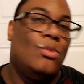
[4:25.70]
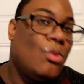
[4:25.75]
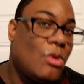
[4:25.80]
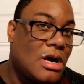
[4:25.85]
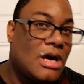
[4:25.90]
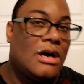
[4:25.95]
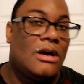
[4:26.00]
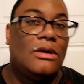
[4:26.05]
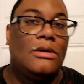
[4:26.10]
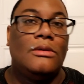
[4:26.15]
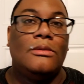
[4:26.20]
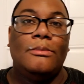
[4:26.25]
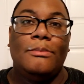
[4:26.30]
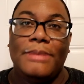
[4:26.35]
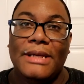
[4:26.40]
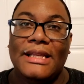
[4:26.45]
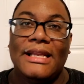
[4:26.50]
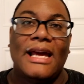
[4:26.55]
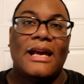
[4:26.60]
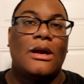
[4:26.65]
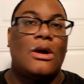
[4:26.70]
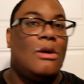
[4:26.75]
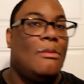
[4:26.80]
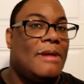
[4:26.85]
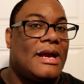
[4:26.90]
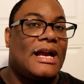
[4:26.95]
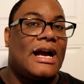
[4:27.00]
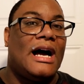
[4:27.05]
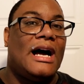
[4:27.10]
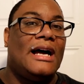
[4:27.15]
will be like, oh
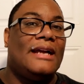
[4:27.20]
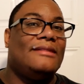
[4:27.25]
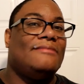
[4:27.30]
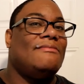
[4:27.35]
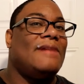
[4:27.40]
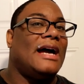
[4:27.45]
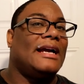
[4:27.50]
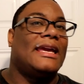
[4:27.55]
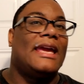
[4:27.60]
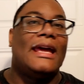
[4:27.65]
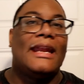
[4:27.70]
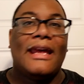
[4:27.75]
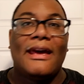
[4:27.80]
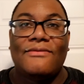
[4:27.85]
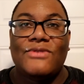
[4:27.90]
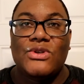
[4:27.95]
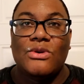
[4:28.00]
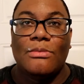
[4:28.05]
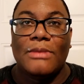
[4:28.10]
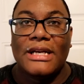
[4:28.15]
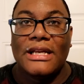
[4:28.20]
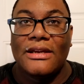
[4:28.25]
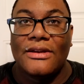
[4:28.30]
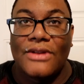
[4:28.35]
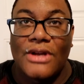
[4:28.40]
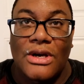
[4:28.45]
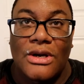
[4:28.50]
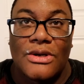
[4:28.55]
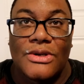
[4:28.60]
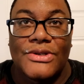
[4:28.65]
my God, I can't have too many
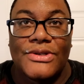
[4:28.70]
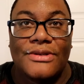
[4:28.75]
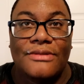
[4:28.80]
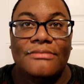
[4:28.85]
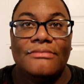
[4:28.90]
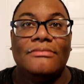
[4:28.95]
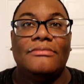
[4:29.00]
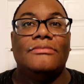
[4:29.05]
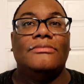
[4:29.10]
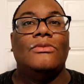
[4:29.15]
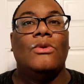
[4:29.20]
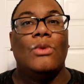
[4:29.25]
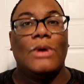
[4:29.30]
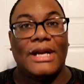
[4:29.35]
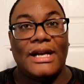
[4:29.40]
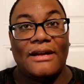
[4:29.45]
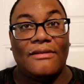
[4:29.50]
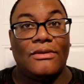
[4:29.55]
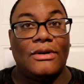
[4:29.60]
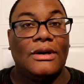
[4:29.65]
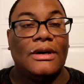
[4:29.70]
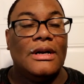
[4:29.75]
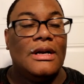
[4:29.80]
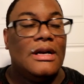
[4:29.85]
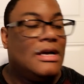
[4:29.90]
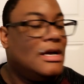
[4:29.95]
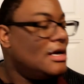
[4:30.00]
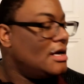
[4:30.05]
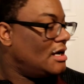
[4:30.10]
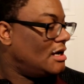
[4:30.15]
of those, whatever.
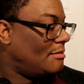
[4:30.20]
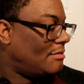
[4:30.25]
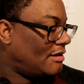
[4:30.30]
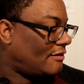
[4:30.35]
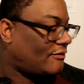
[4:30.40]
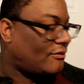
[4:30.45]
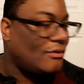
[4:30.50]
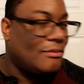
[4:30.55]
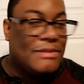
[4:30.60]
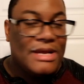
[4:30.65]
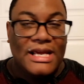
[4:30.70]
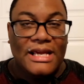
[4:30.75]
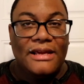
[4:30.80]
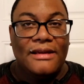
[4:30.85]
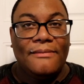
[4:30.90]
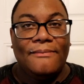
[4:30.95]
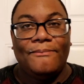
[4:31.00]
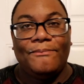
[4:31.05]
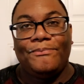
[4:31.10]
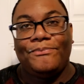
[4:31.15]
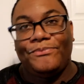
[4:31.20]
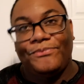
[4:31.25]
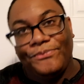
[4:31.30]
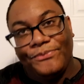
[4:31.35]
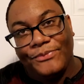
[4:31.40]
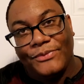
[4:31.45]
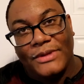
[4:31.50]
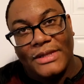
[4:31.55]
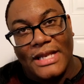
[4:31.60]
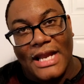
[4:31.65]
But for me,
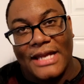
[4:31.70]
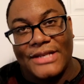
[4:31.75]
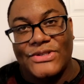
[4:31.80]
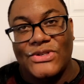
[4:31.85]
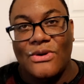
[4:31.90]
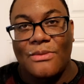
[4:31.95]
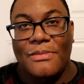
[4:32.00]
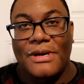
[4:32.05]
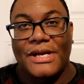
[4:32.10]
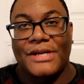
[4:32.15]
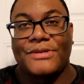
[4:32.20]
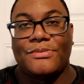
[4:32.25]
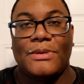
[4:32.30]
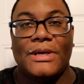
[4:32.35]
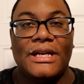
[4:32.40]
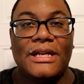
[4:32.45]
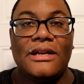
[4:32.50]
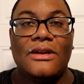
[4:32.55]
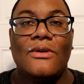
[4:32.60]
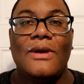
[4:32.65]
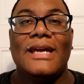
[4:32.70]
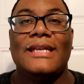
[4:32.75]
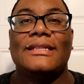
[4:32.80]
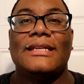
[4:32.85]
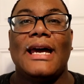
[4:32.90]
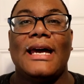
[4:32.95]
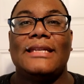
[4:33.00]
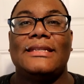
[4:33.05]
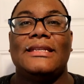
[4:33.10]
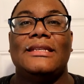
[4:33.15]
not so much. But anyways,
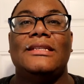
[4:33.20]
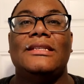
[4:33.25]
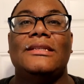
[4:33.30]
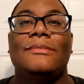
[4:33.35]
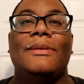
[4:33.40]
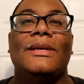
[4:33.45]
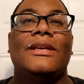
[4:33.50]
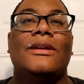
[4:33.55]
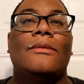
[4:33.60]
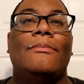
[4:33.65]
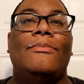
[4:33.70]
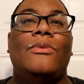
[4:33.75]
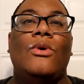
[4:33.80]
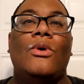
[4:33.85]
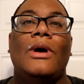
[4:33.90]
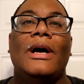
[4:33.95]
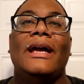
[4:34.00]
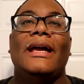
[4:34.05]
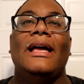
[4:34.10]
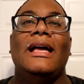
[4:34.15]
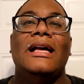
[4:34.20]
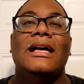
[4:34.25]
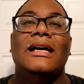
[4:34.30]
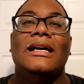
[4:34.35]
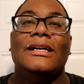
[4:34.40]
guys, this has been your boy,